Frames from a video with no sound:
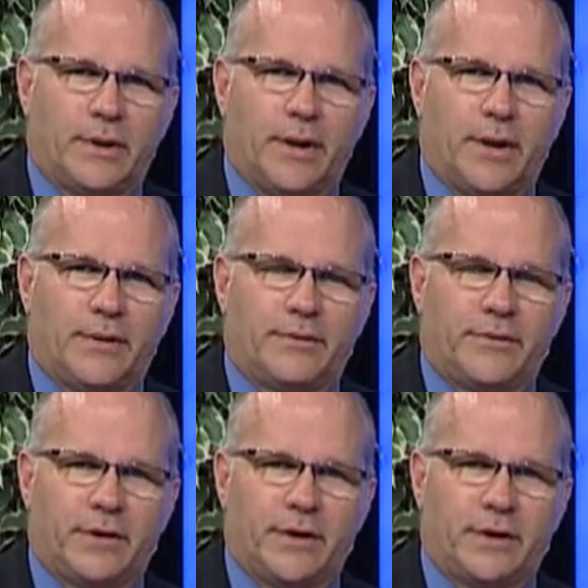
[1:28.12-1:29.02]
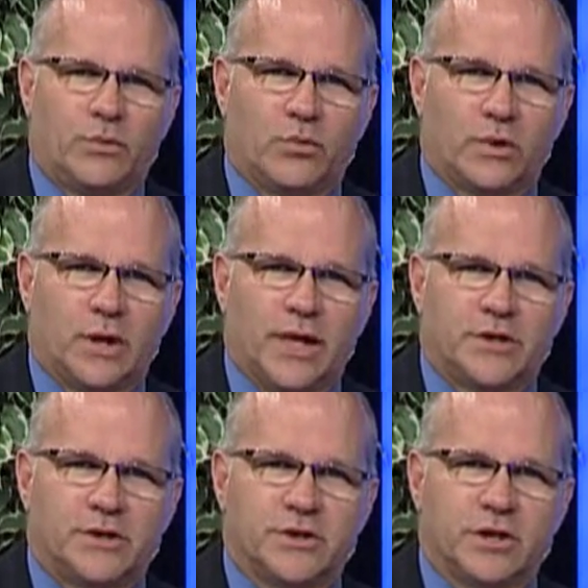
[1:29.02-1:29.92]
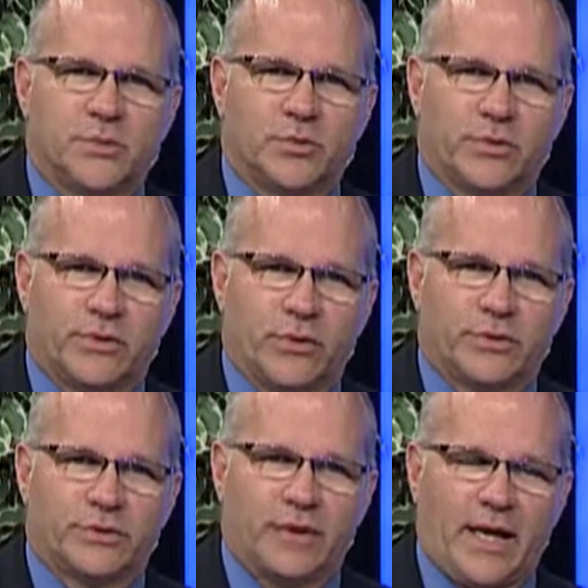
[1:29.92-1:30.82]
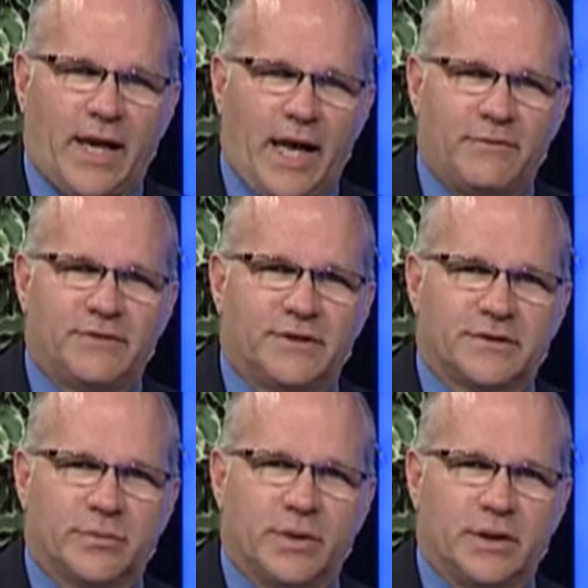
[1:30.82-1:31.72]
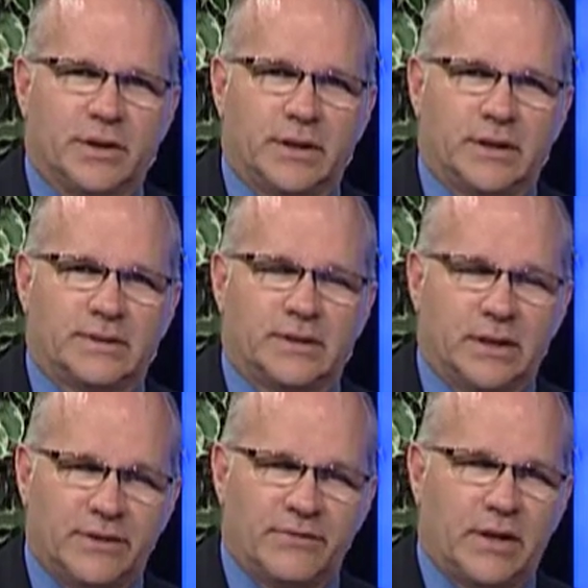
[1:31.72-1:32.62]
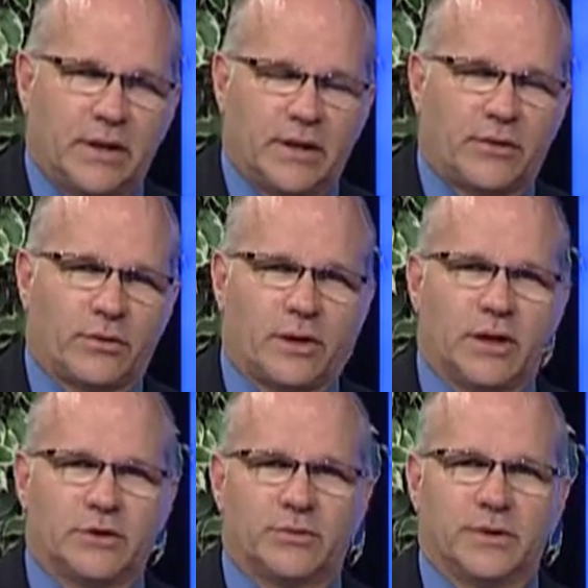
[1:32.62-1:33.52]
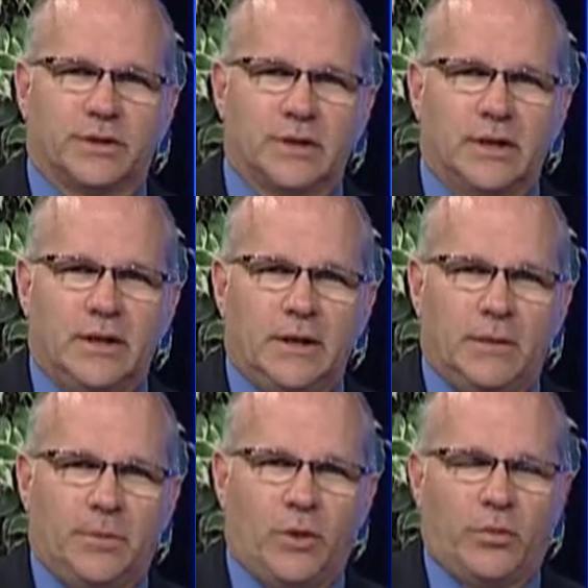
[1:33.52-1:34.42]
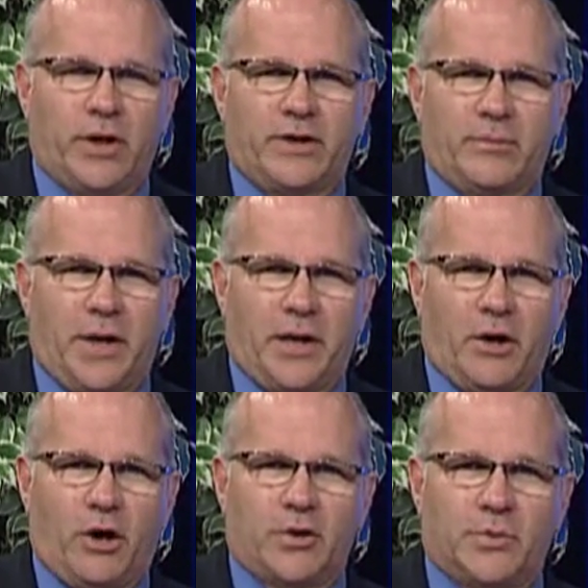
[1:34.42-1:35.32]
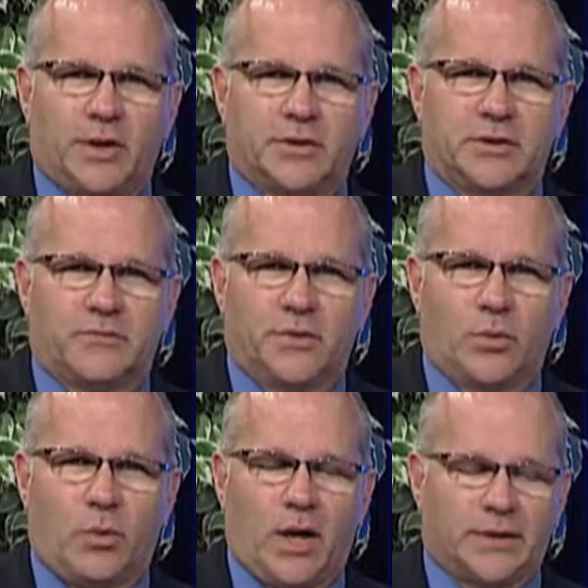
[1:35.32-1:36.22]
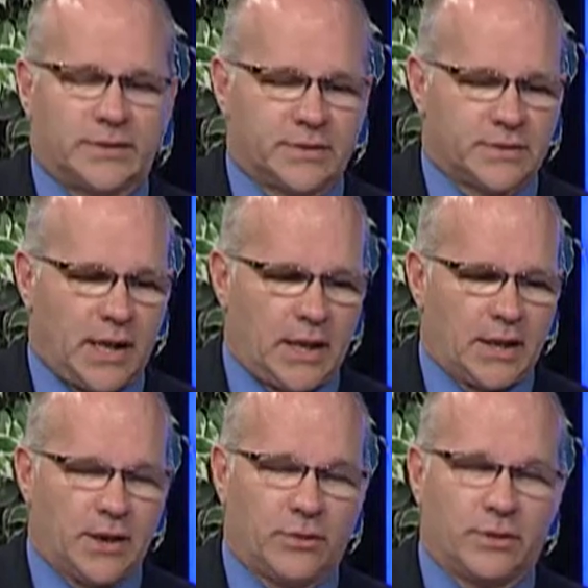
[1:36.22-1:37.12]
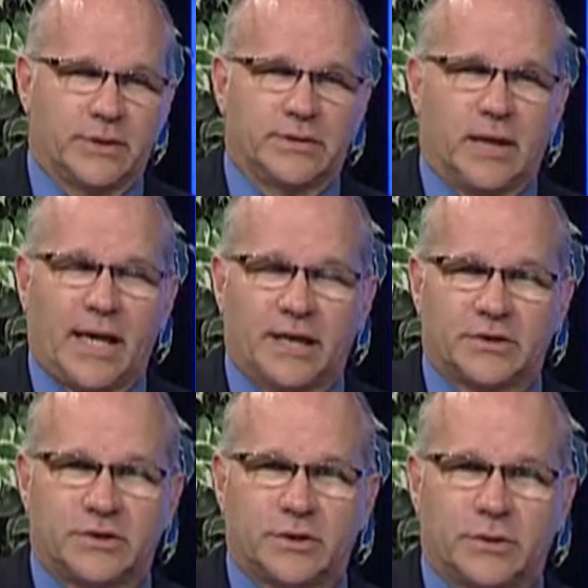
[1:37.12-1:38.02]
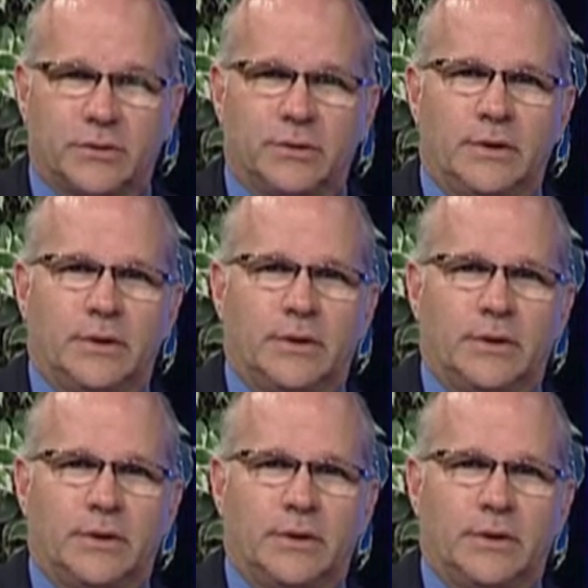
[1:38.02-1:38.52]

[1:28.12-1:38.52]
uh, the relationships with those that have disabilities living in other countries. But one of the main arguments, if you watch the Senate hearings last year